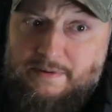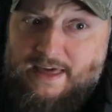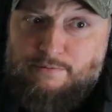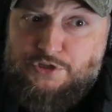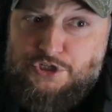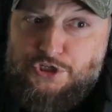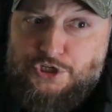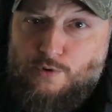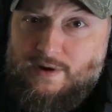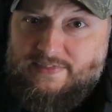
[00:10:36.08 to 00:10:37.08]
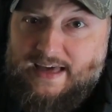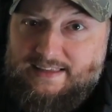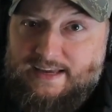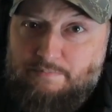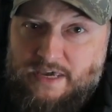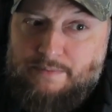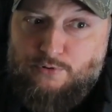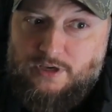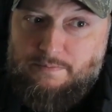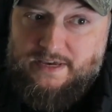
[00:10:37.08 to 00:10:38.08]
that was just showing that, like, people
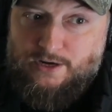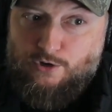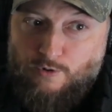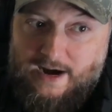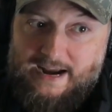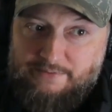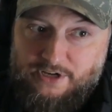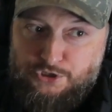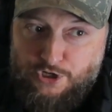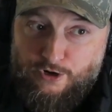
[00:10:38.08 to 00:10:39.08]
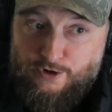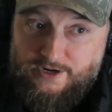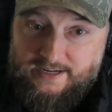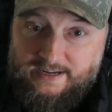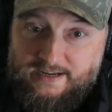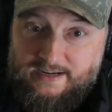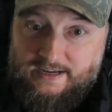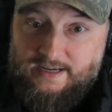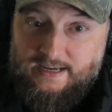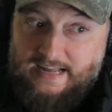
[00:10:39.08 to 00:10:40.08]
could be grabbed and turned
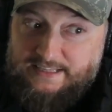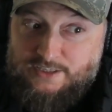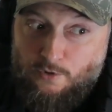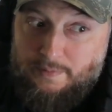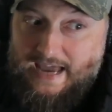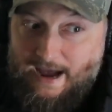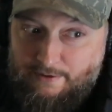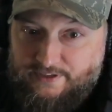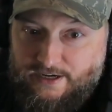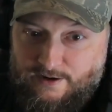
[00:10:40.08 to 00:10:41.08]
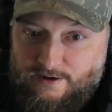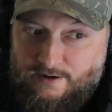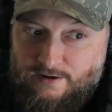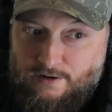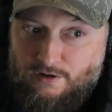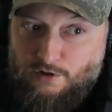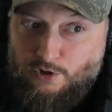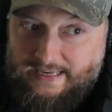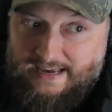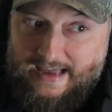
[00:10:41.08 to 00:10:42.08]
and still be out there
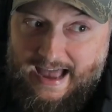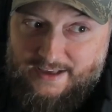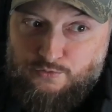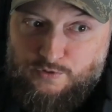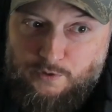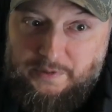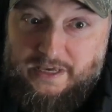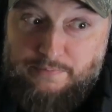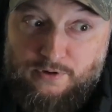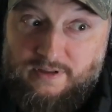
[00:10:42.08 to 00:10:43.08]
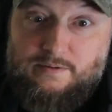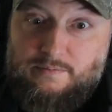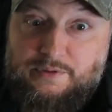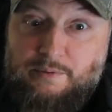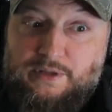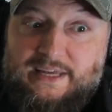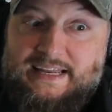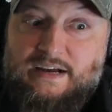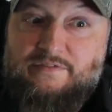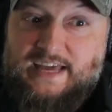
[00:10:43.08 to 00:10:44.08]
looking as real people. The
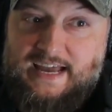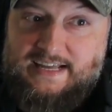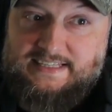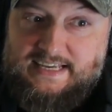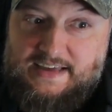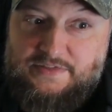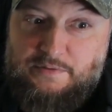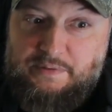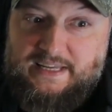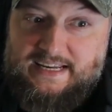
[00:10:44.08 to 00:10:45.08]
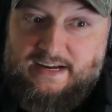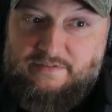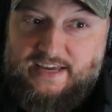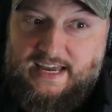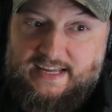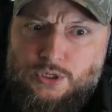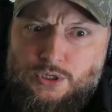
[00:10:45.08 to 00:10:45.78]
bleeding of the hands again. The bleeding of the hands.